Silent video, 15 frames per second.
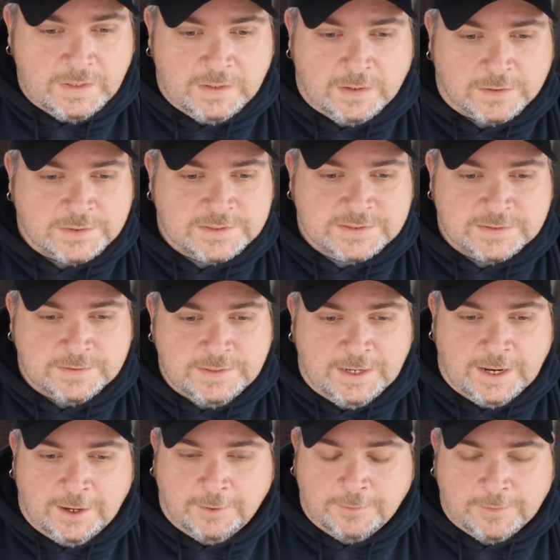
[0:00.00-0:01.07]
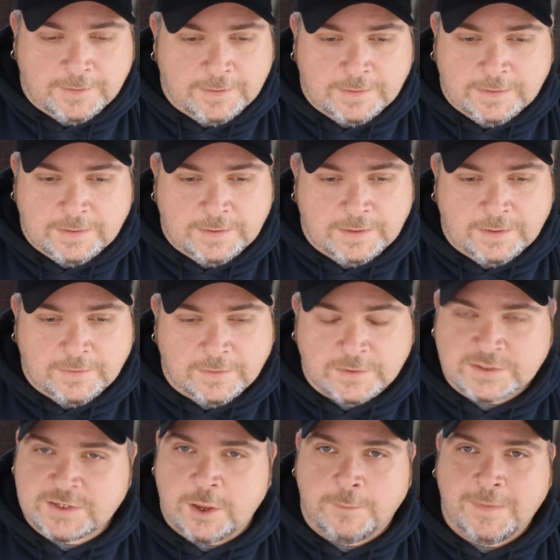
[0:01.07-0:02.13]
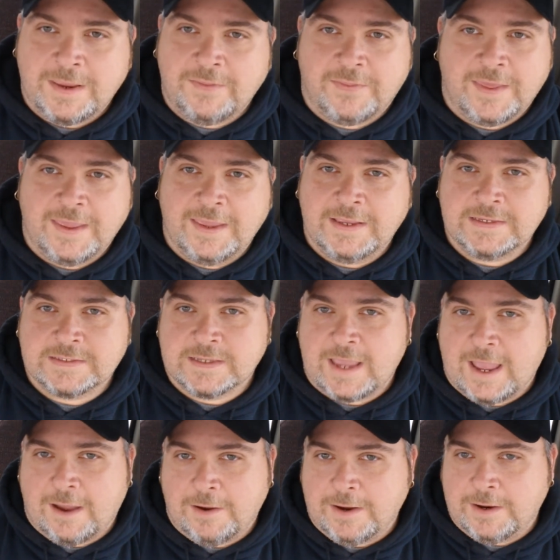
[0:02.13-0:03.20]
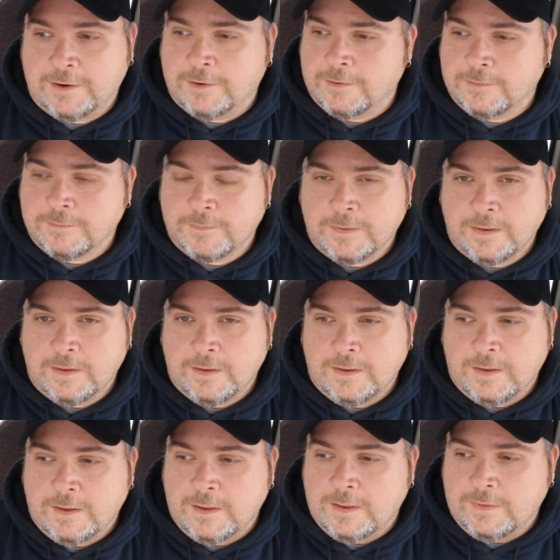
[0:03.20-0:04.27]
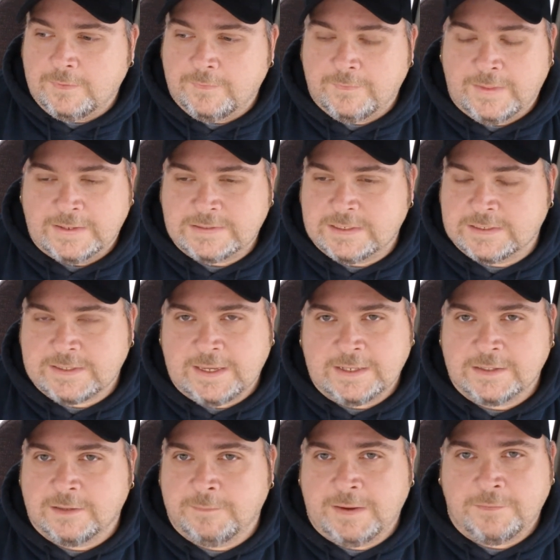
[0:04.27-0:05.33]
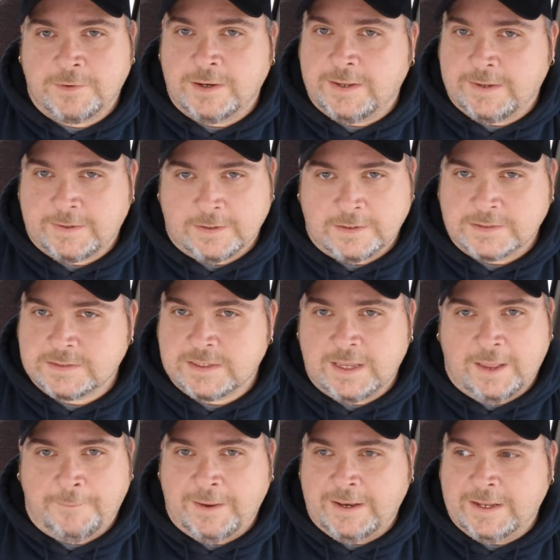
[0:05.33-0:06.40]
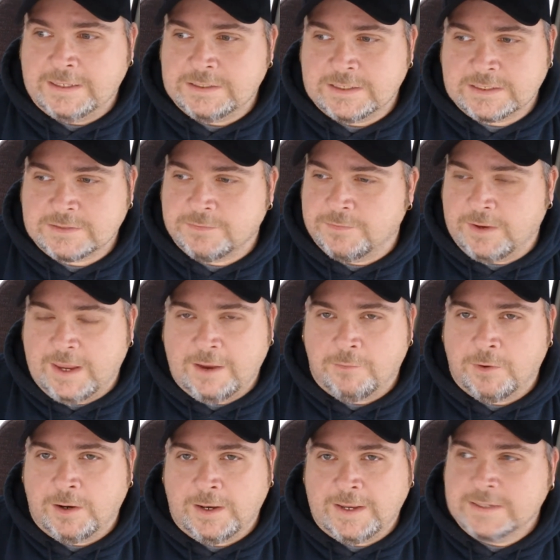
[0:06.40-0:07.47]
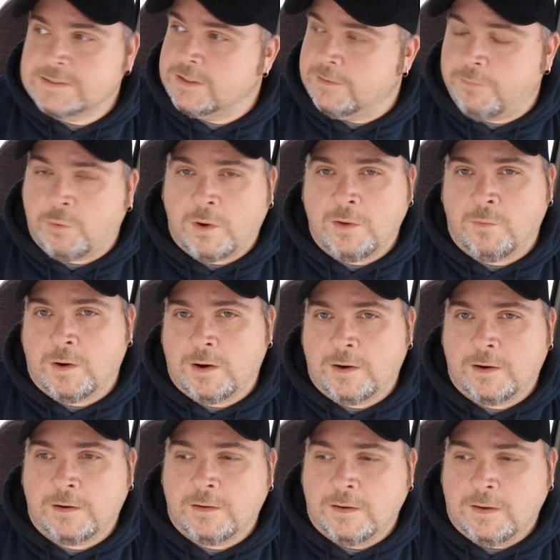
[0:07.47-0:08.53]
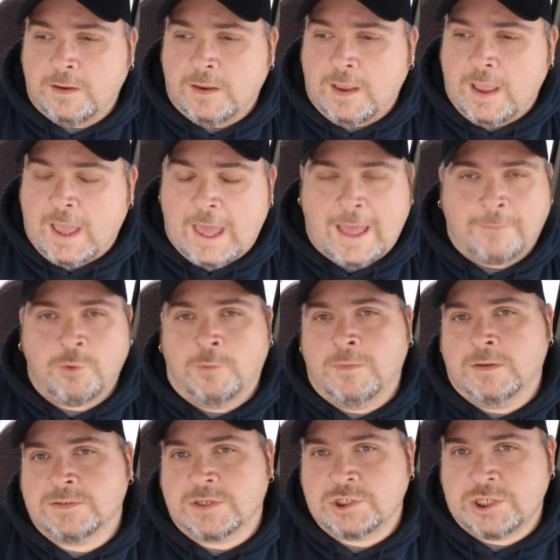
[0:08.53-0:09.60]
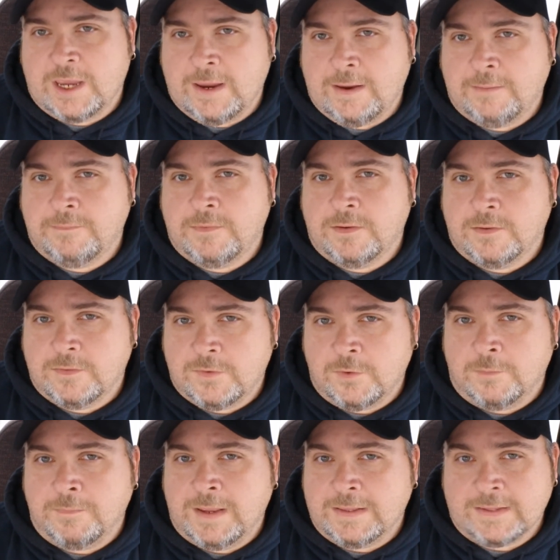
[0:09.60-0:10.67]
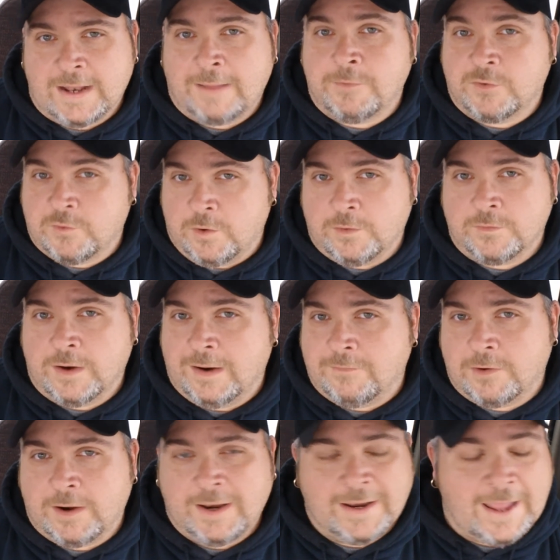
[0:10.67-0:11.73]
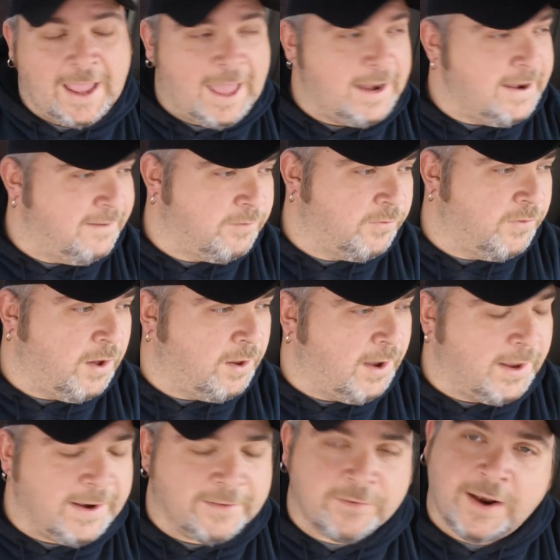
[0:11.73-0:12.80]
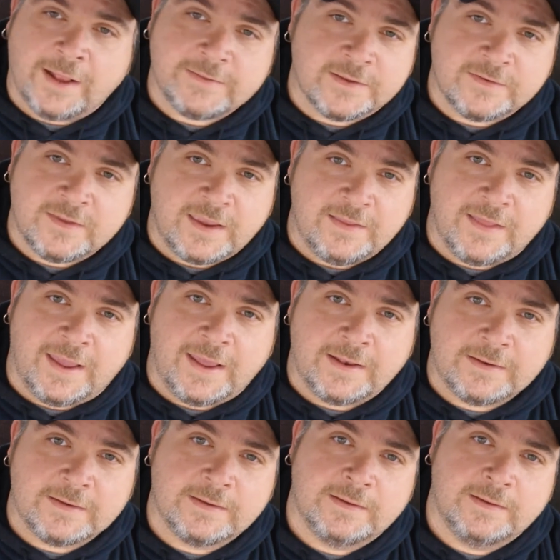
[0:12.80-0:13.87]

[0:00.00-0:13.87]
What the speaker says: There's so many things out here that's just getting to be ridiculous. I mean, it really is to the point where I'm almost ashamed to admit that I'm a truck driver. And I never thought I'd ever have to say that.